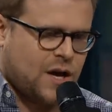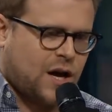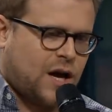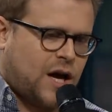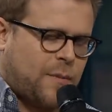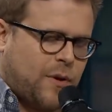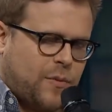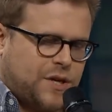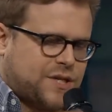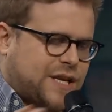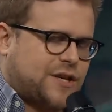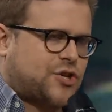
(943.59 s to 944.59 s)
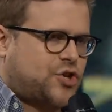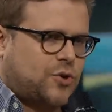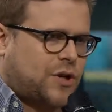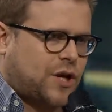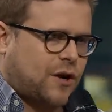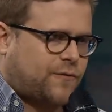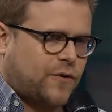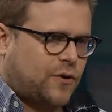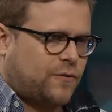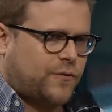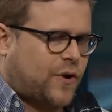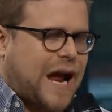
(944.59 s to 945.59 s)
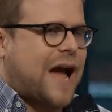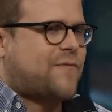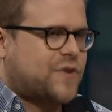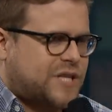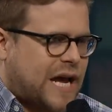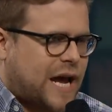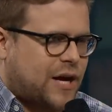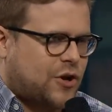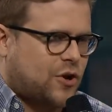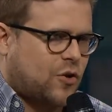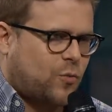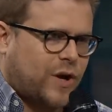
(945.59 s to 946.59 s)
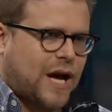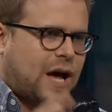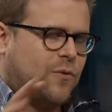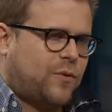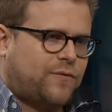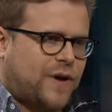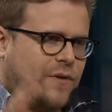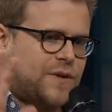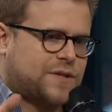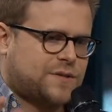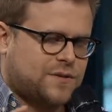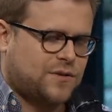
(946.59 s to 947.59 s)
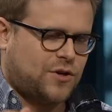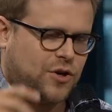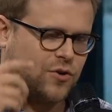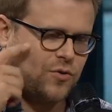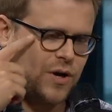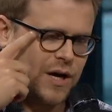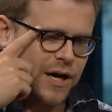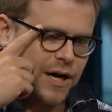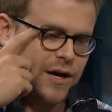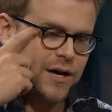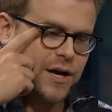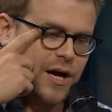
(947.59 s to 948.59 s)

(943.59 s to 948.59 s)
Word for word: Um, and we just had to shoot in there for, for half a day, you know, and we got, we found this, you know, uh,